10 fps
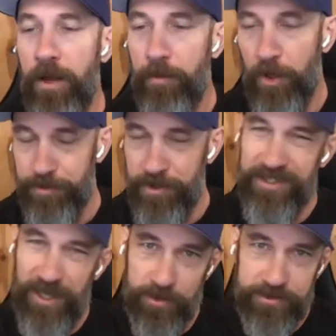Mostly
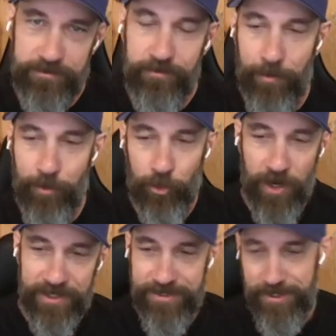because I
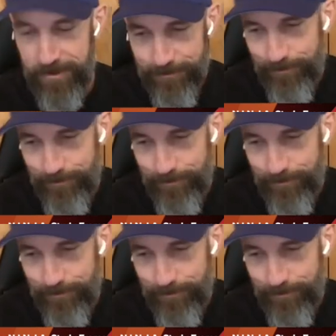procrastinated.